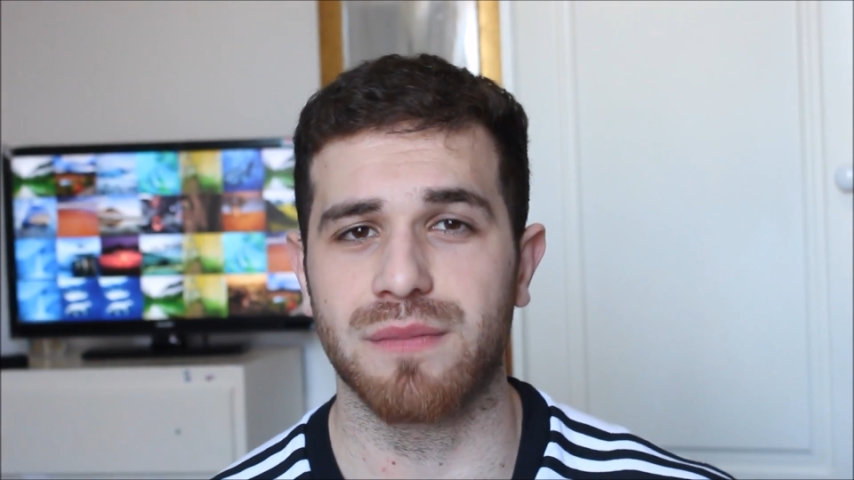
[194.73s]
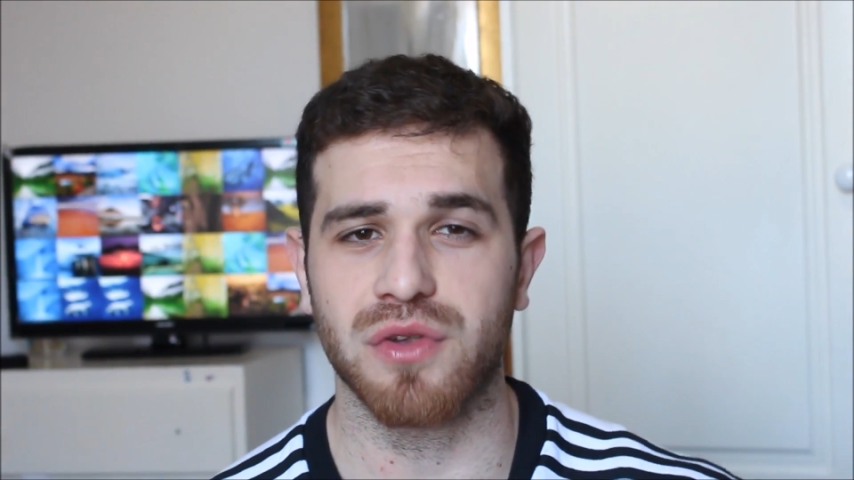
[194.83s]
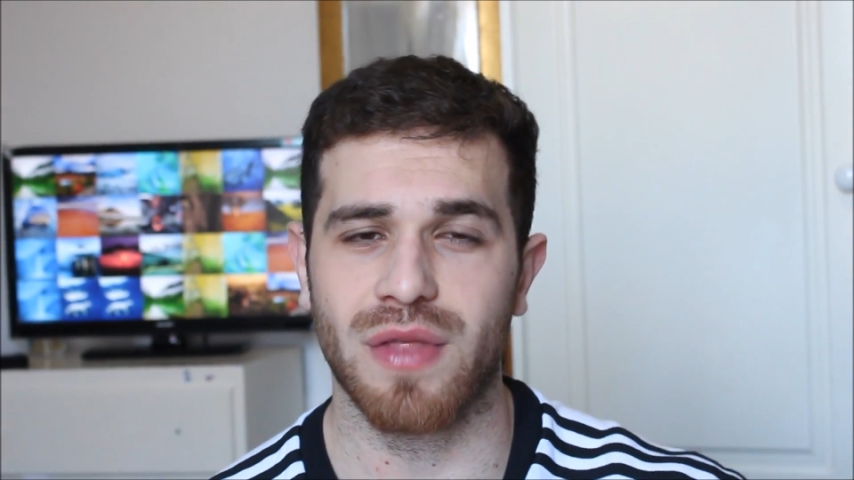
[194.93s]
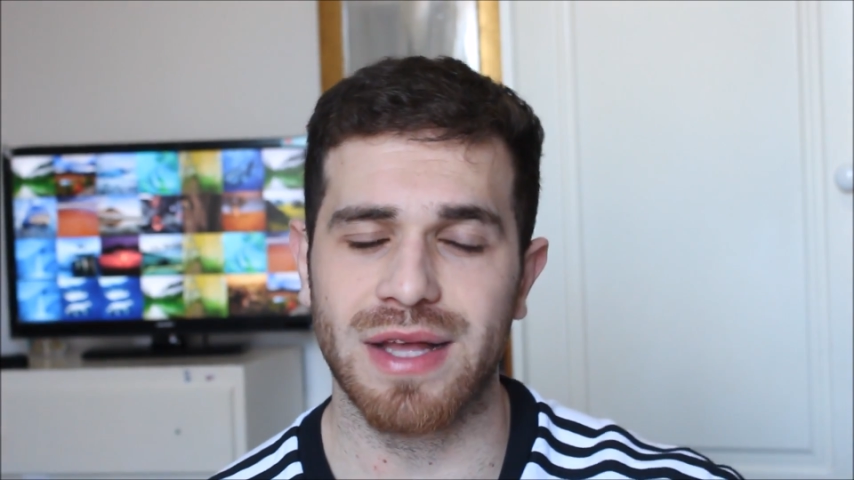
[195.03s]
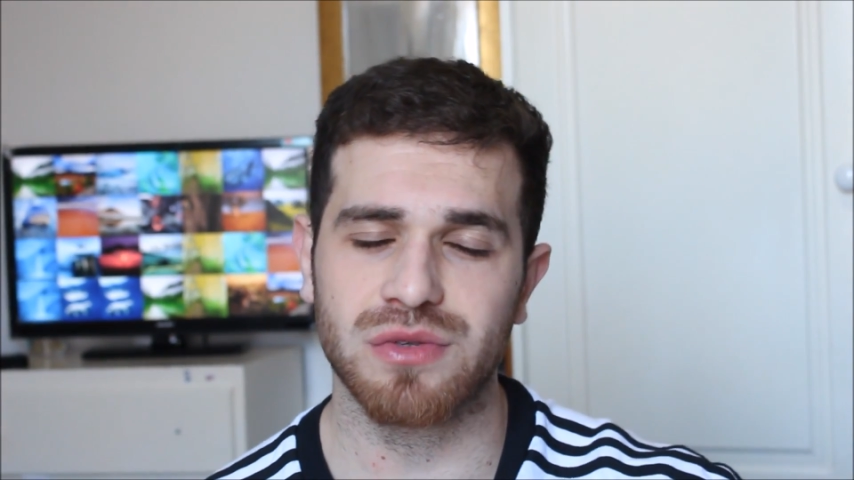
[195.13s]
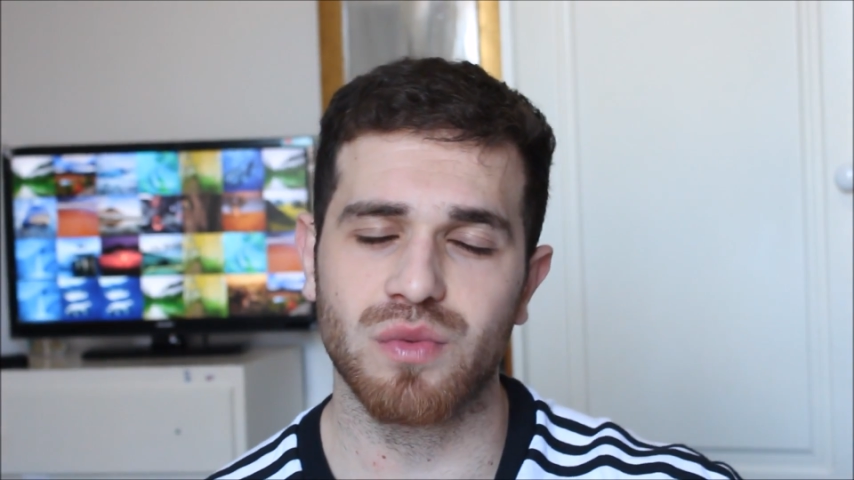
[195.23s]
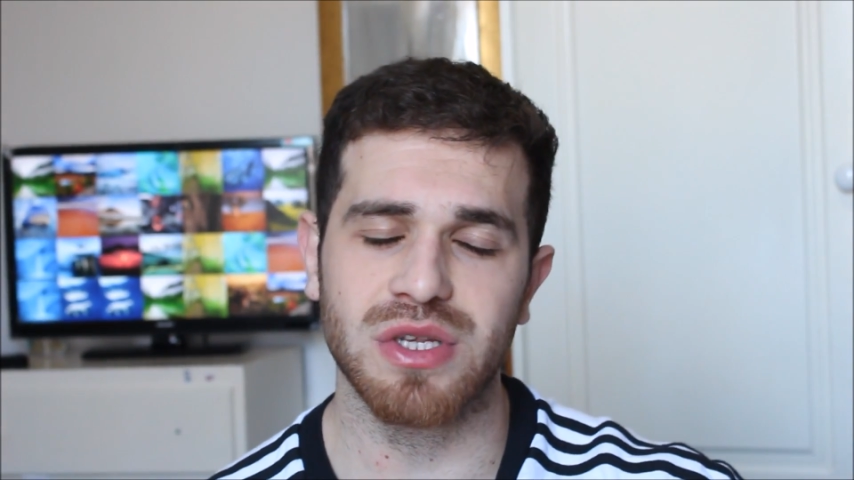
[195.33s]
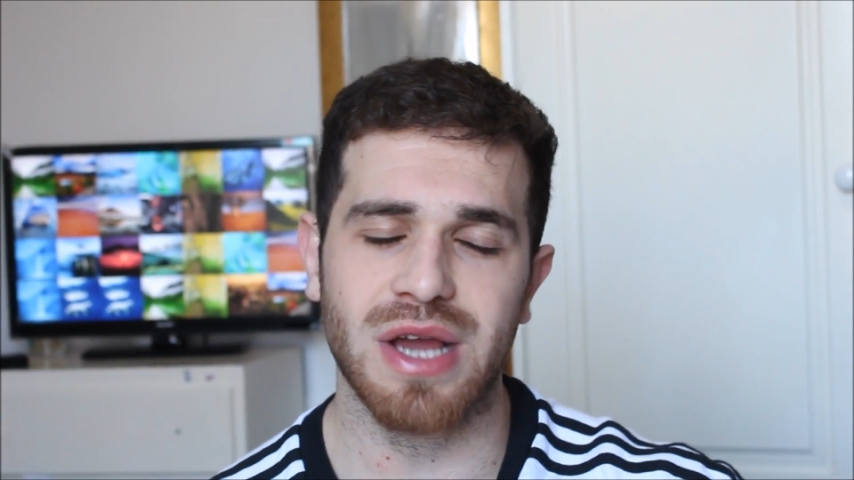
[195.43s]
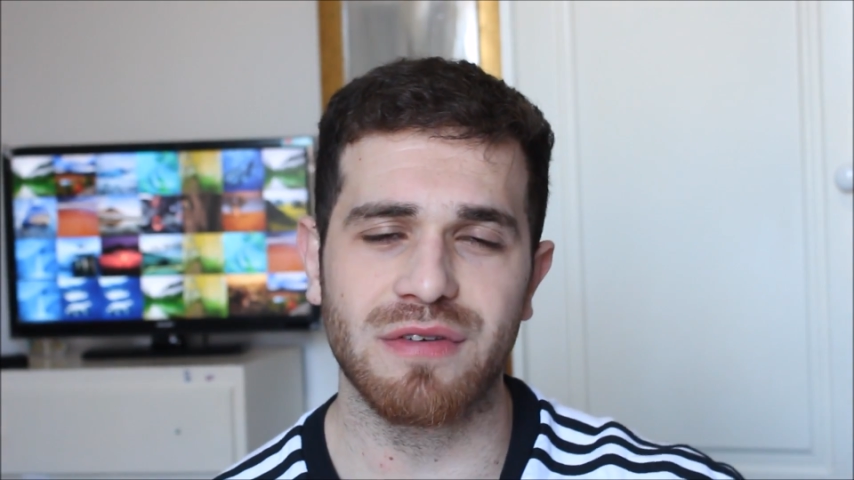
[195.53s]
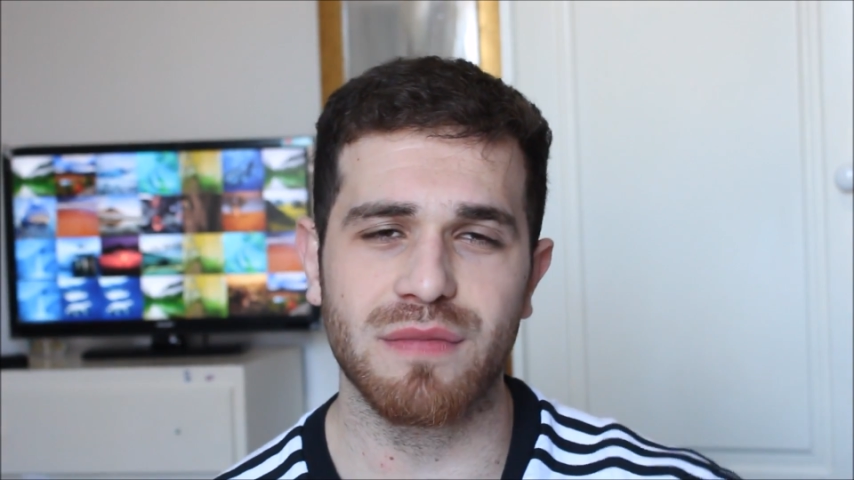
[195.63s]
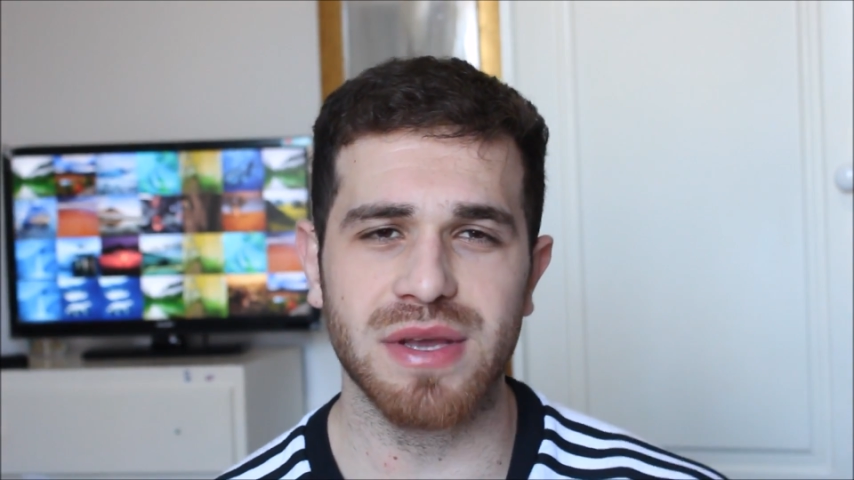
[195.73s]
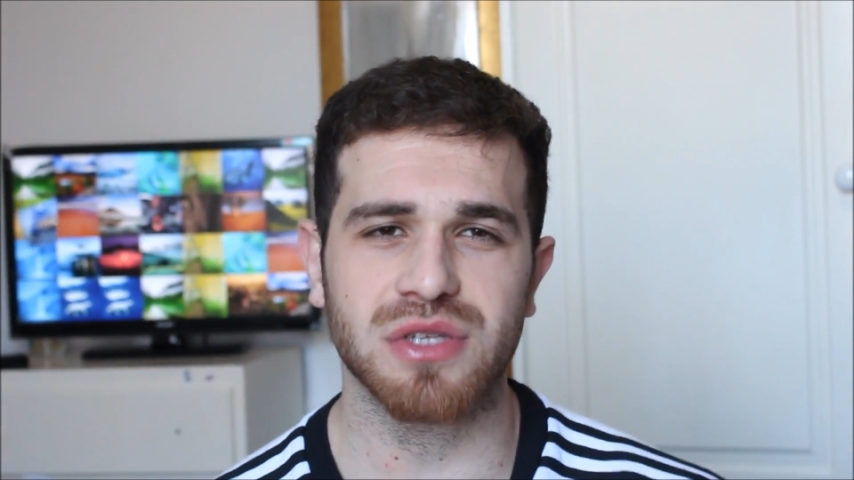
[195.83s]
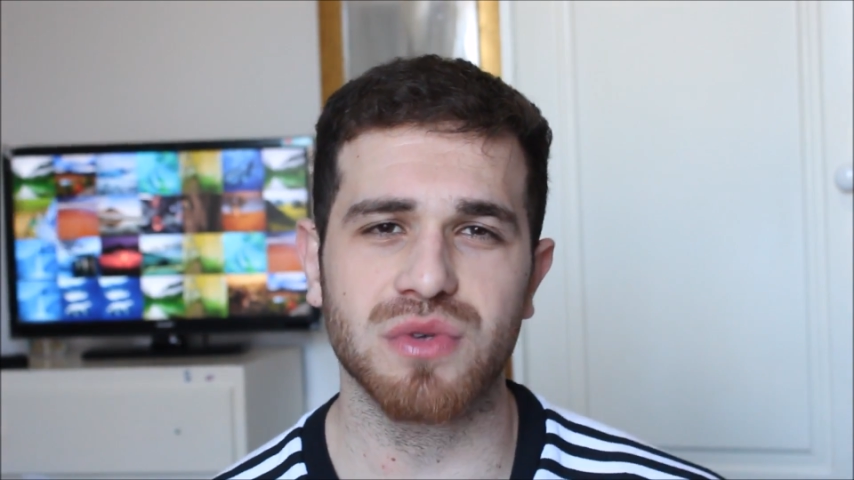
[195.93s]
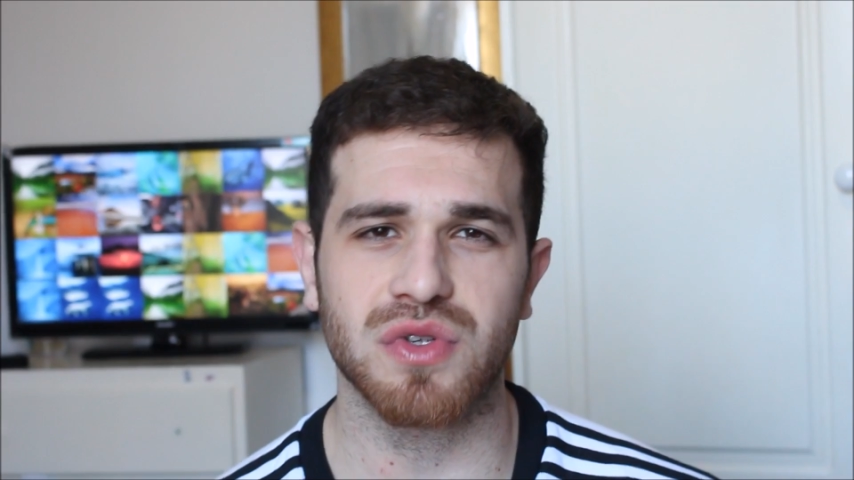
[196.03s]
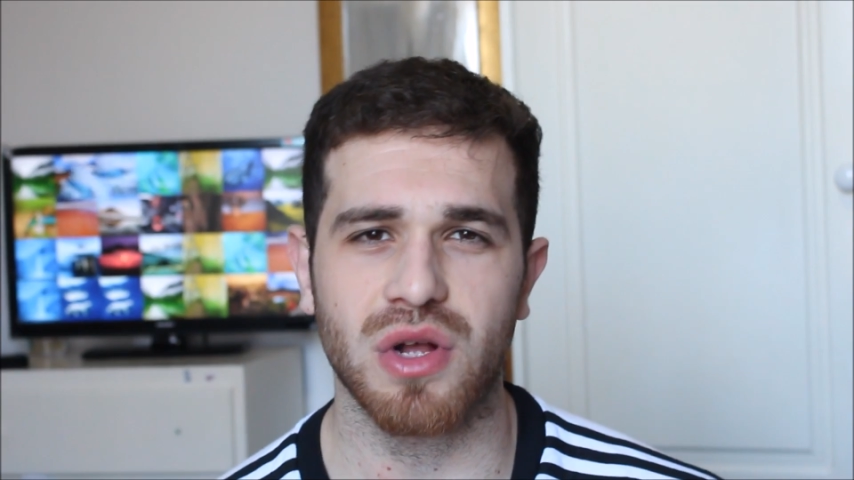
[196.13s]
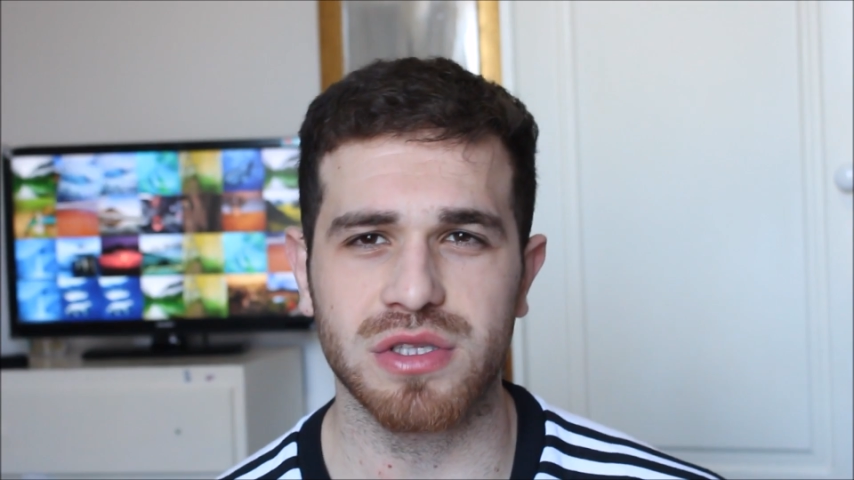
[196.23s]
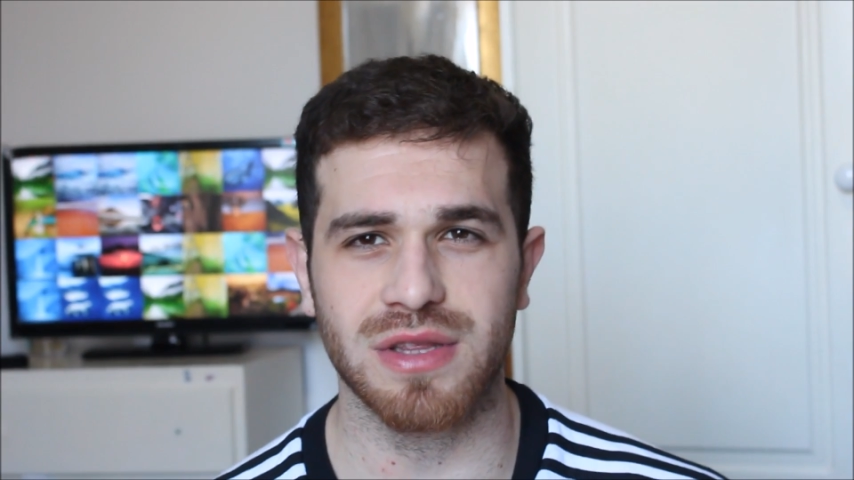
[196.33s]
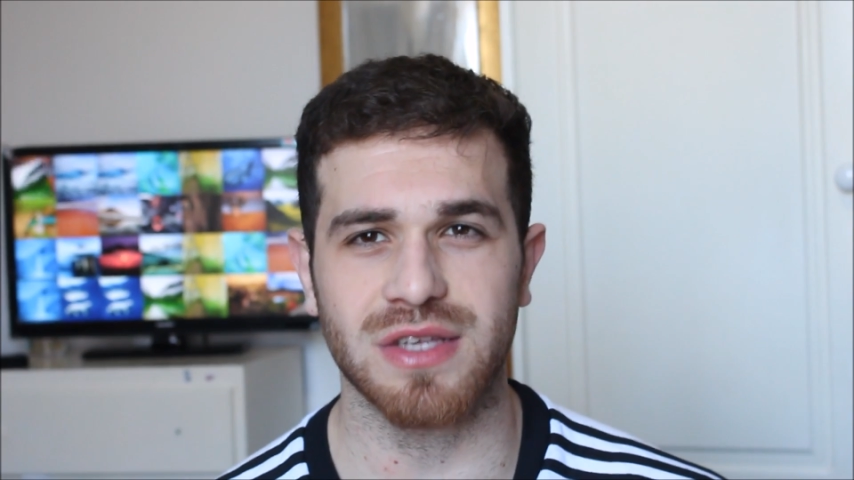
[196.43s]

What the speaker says: So that's when you have a mixed result,